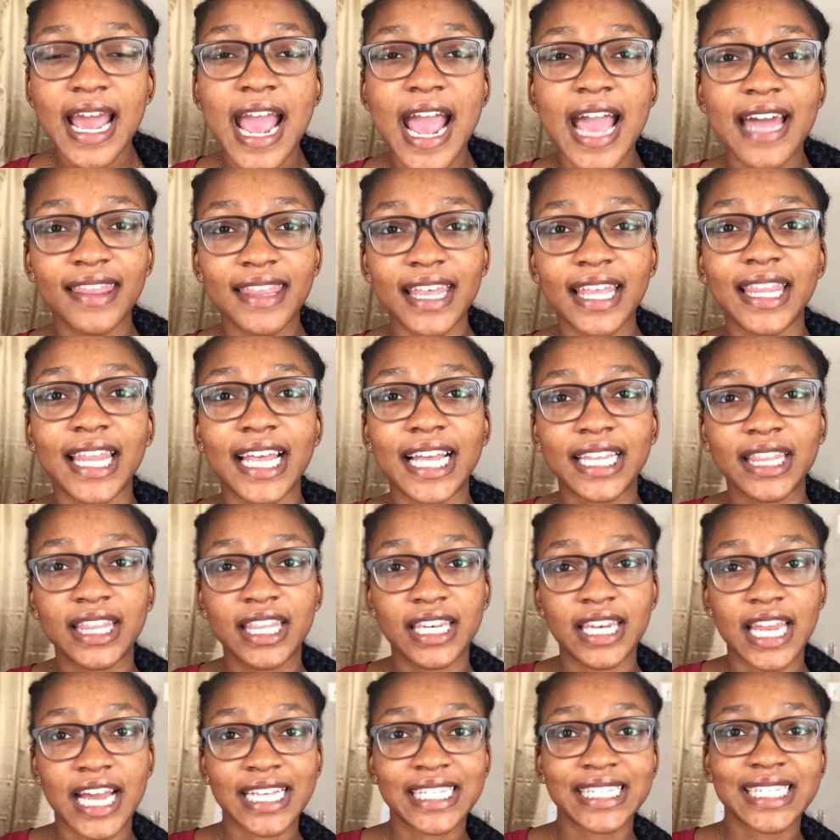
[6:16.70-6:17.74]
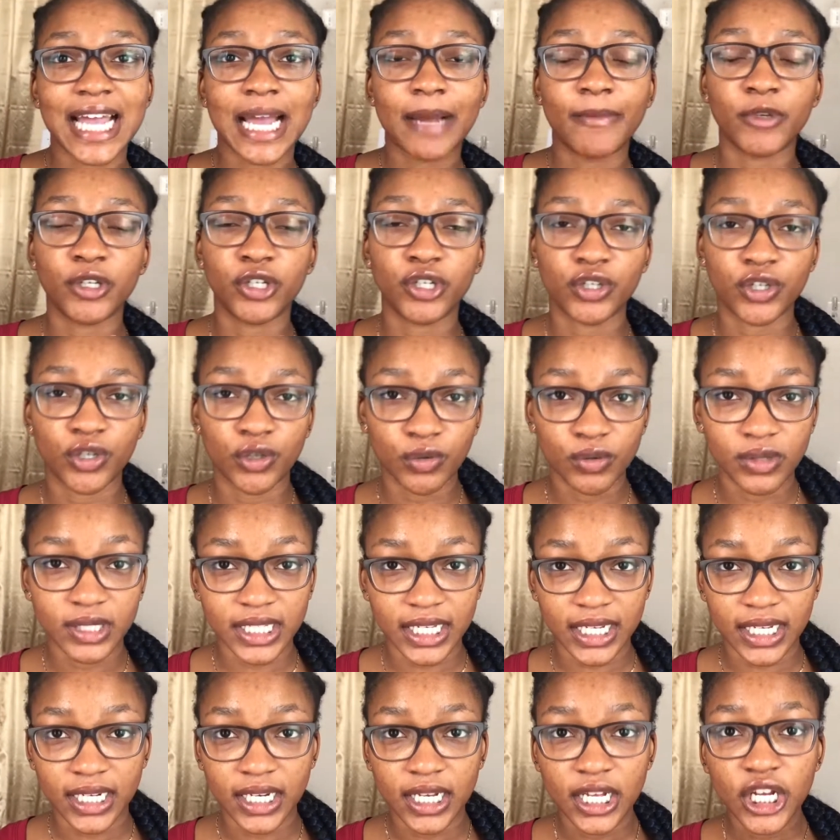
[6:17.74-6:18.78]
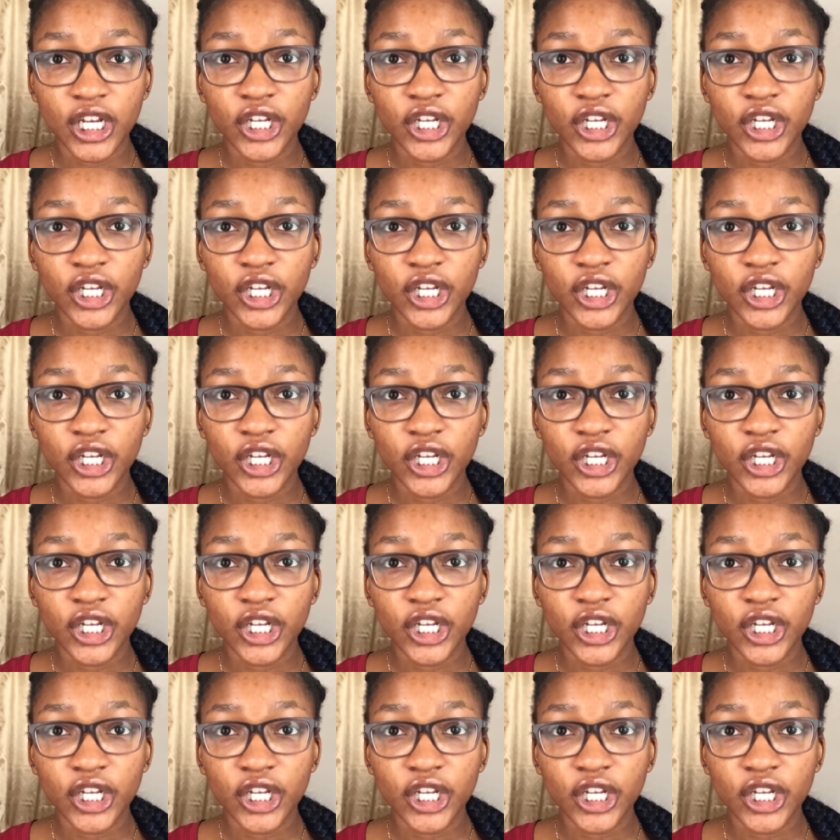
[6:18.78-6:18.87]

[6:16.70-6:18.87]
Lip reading: and then like the next time you use it,